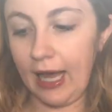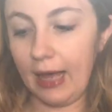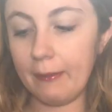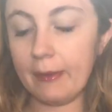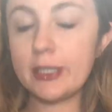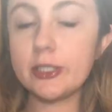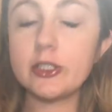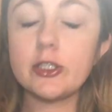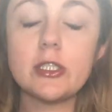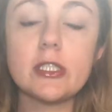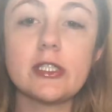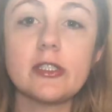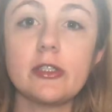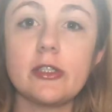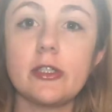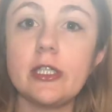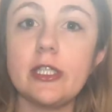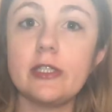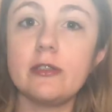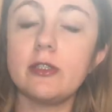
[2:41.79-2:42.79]
I measure as
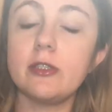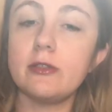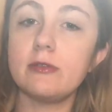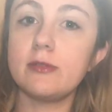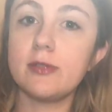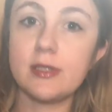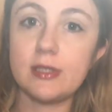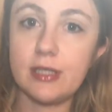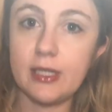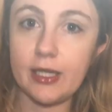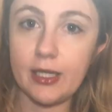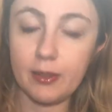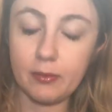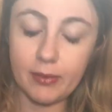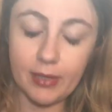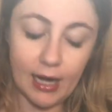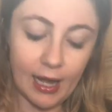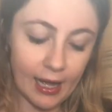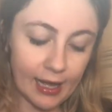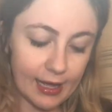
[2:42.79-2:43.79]
32C,
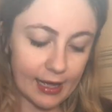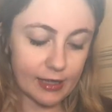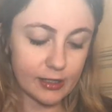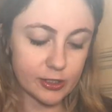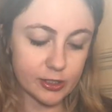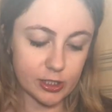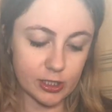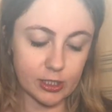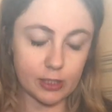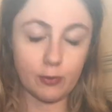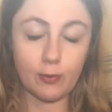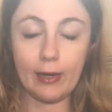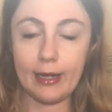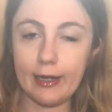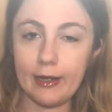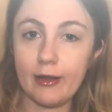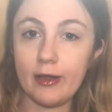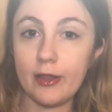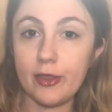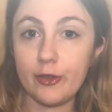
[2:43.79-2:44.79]
but I actually
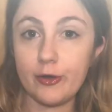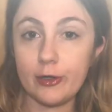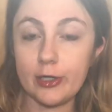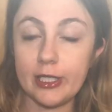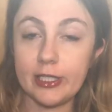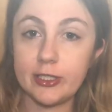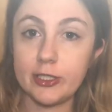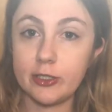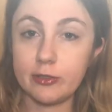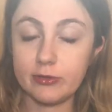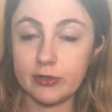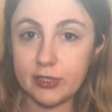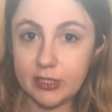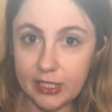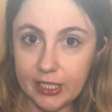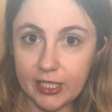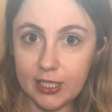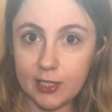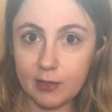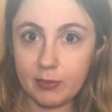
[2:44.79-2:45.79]
wear a
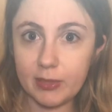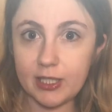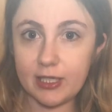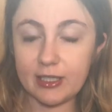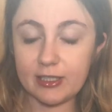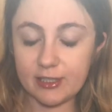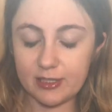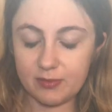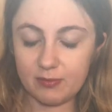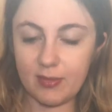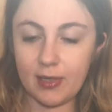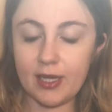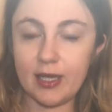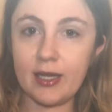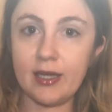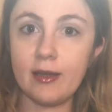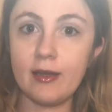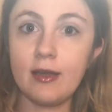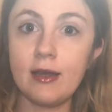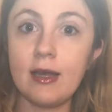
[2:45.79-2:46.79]
32D because
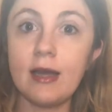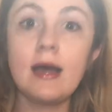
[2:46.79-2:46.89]
my